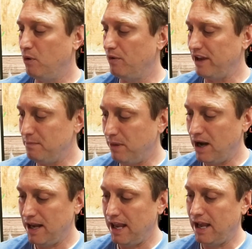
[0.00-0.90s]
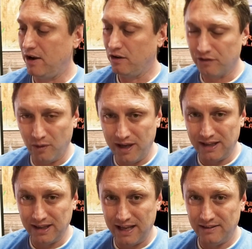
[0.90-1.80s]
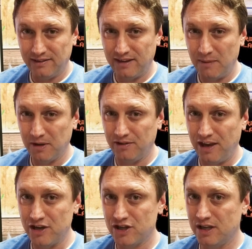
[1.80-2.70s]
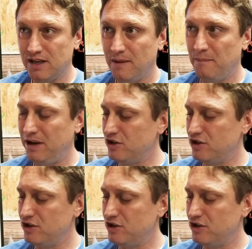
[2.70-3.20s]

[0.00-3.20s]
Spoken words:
both in-body and also in-lens stabilization,